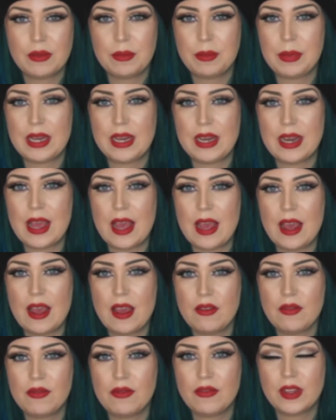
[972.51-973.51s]
been
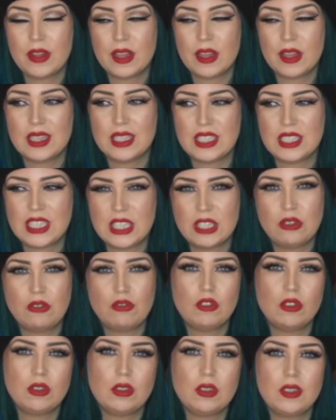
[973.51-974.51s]
there for the
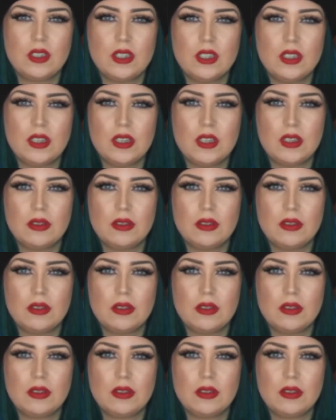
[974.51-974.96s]
children to